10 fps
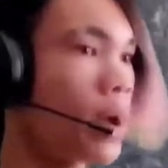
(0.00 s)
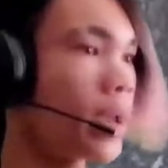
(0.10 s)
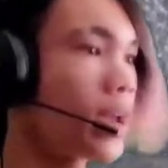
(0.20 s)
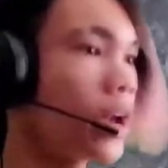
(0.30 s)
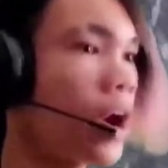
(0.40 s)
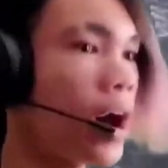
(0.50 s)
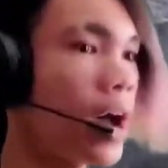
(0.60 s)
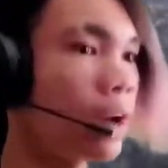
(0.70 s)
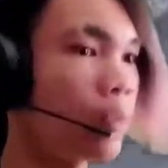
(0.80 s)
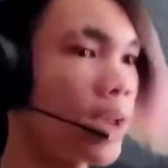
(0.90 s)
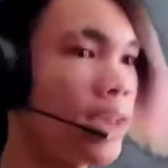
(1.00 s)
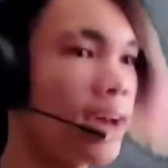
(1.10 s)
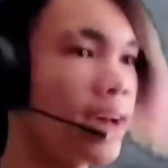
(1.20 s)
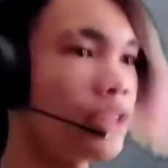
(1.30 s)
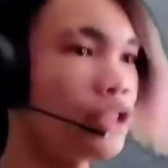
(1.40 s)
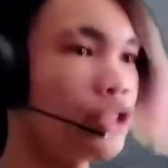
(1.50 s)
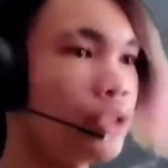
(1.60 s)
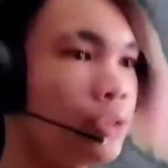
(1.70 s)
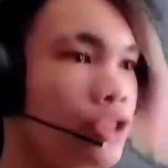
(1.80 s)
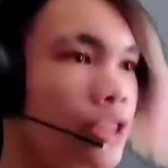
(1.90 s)
Oh my god, why can't I
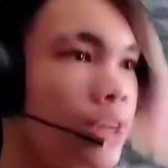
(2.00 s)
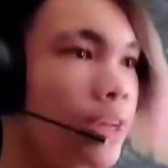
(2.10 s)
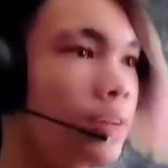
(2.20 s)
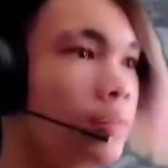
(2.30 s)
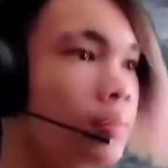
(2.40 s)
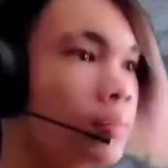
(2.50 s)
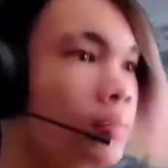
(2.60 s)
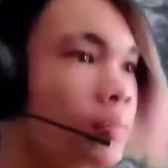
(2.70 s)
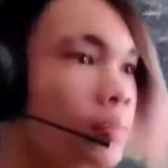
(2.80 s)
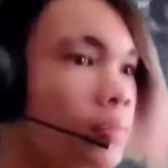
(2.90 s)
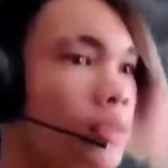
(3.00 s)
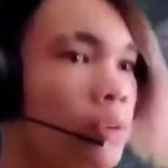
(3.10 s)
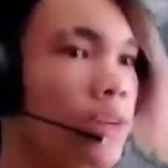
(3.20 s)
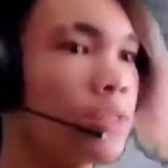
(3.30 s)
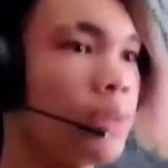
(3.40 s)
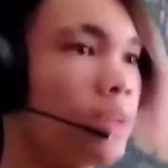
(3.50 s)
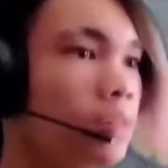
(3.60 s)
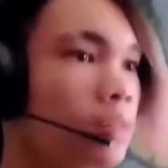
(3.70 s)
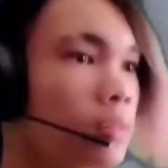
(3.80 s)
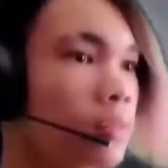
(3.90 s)
shoot shit? Don't touch
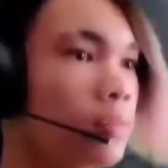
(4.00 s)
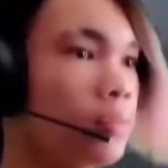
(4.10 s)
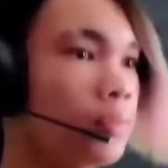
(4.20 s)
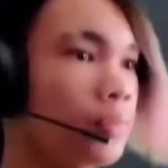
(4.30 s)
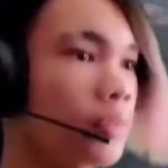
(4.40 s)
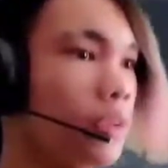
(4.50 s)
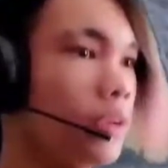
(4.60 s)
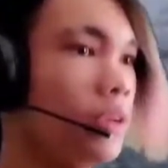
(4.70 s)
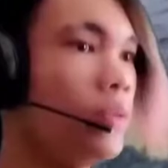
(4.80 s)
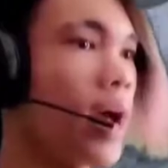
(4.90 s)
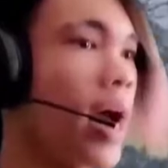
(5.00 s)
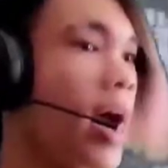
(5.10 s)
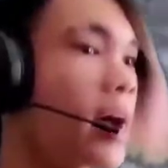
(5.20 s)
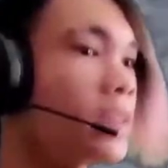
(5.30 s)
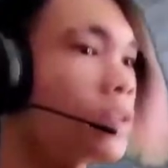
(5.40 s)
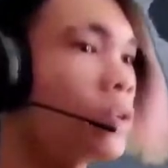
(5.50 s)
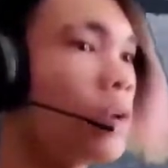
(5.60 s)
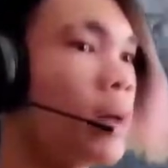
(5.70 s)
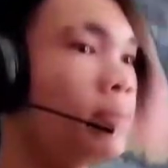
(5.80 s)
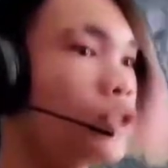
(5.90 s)
me. You
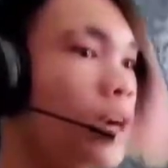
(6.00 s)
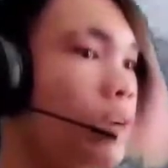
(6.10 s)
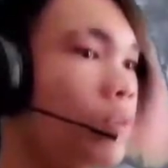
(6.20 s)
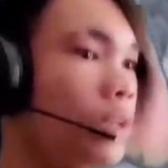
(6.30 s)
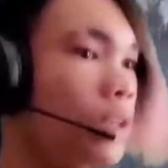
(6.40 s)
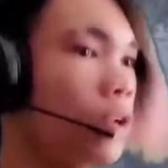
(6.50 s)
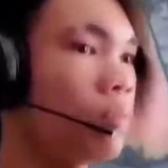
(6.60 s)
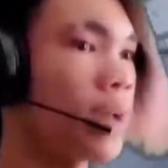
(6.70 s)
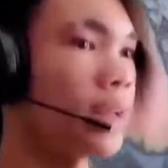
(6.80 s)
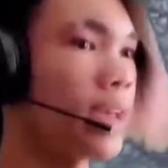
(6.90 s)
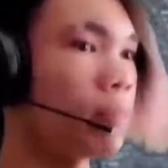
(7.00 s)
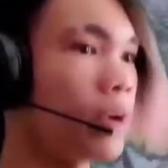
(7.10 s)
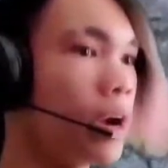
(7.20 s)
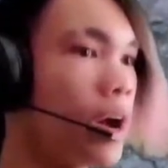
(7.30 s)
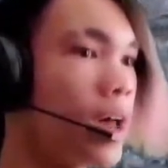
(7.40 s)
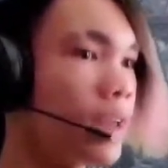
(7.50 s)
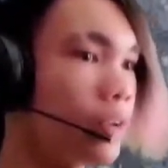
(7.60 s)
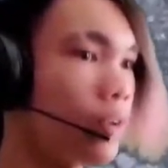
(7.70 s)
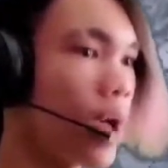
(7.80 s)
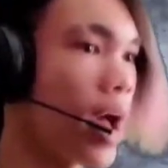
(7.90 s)
asshole, I'm trying to reload my damn
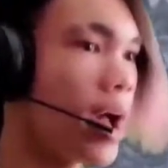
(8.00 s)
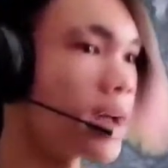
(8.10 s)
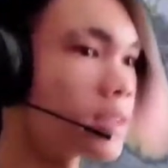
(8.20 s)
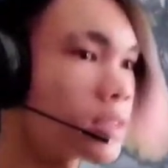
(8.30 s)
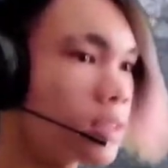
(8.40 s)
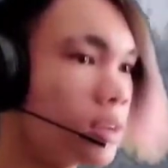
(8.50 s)
gun, you ass.